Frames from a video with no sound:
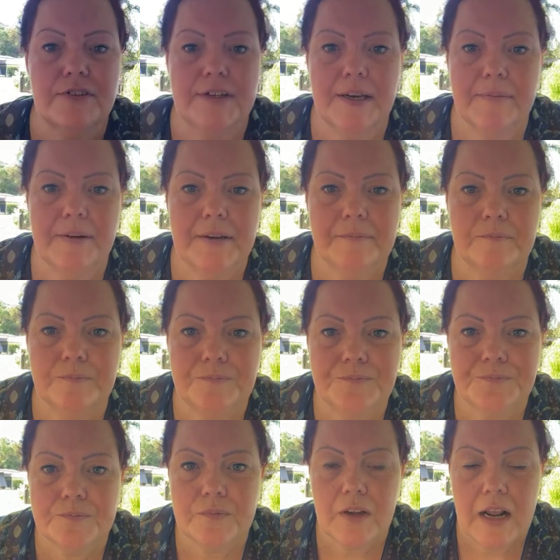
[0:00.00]
Debbie.
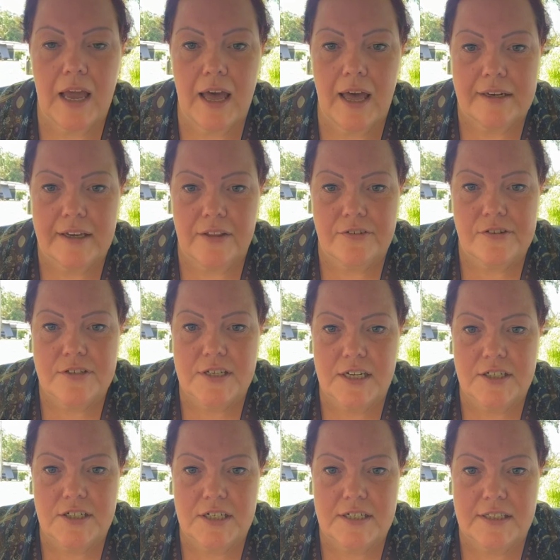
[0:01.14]
And Catherine
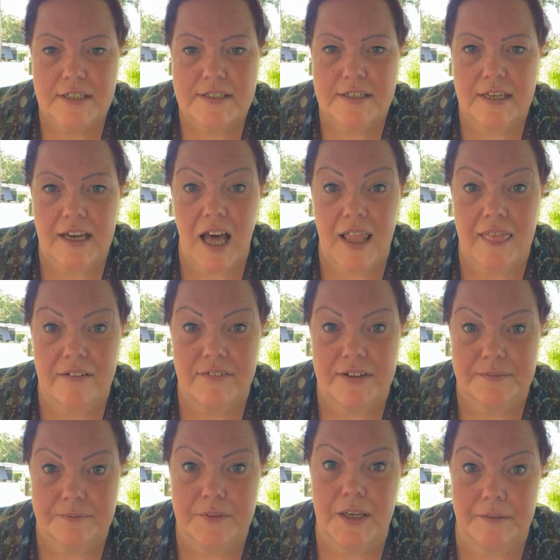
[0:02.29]
said she's listening. I love it.
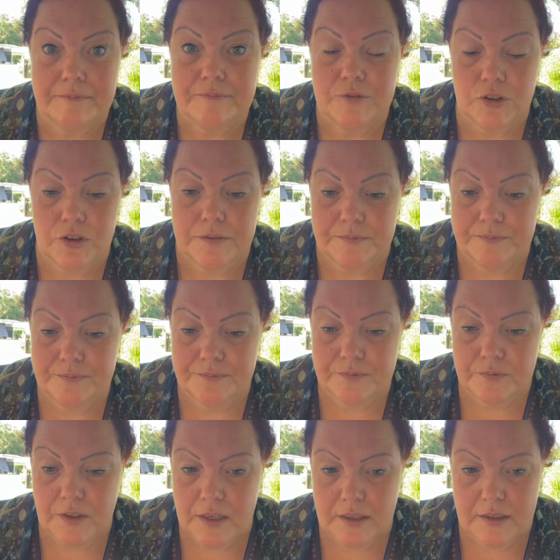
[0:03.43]
Yep, good.
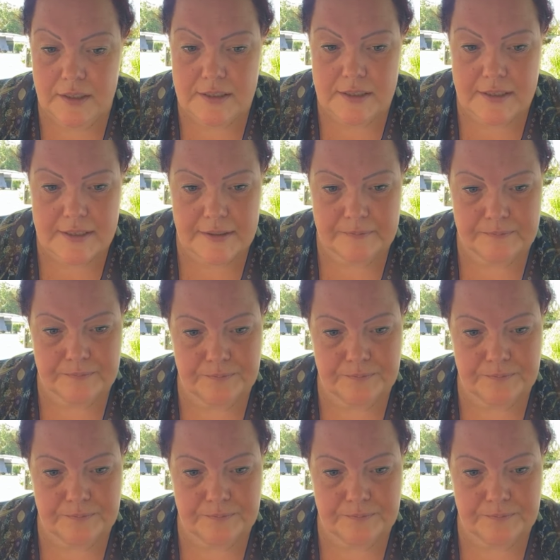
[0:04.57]
Let's listen.